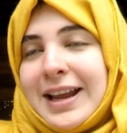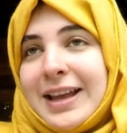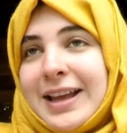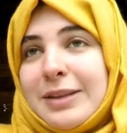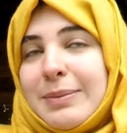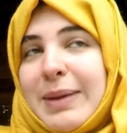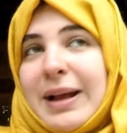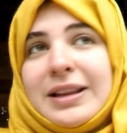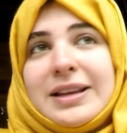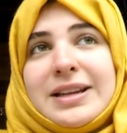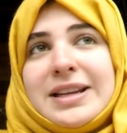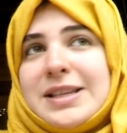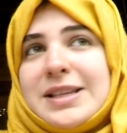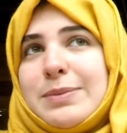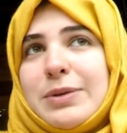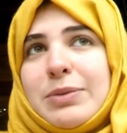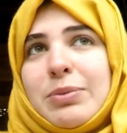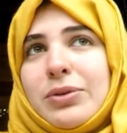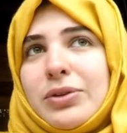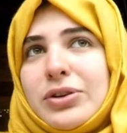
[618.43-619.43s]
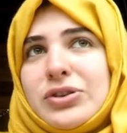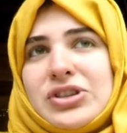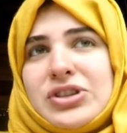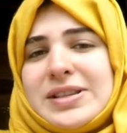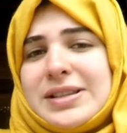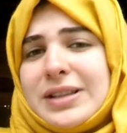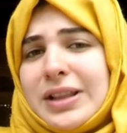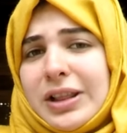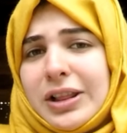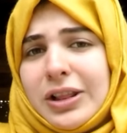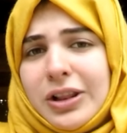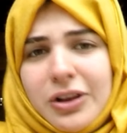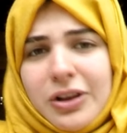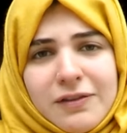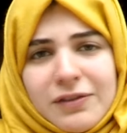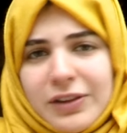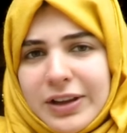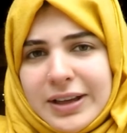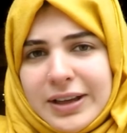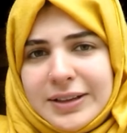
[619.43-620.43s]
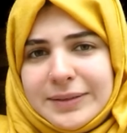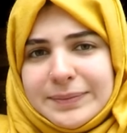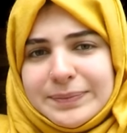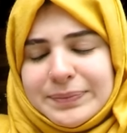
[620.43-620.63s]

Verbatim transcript: and the Balinese people are just lovely